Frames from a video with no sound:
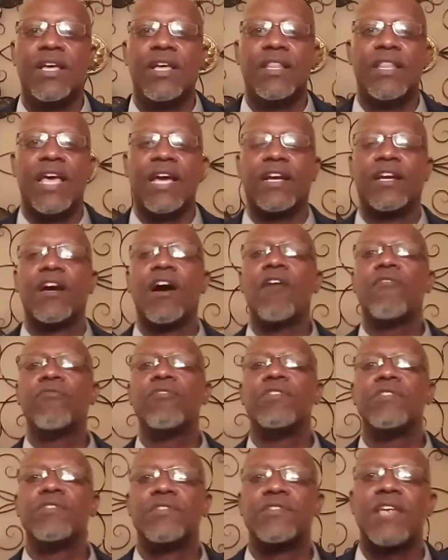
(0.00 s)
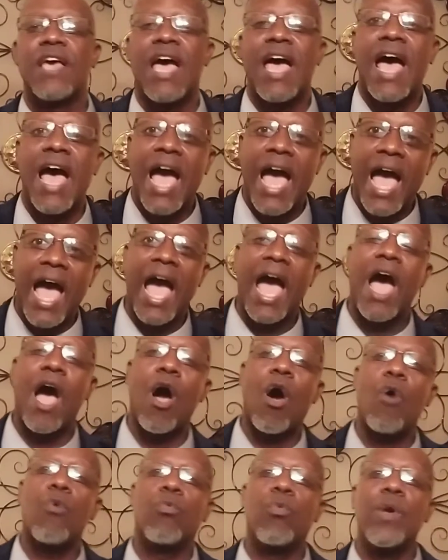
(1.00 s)
that governs
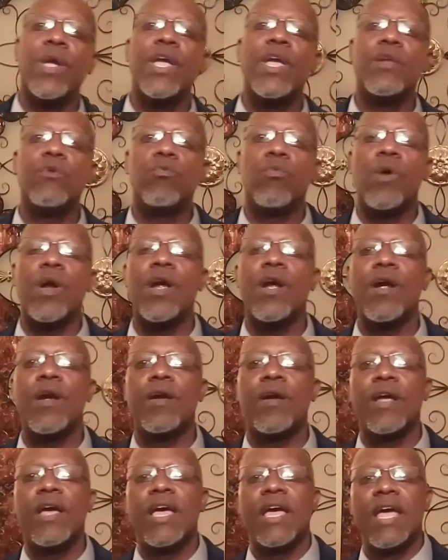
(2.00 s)
how, when, where,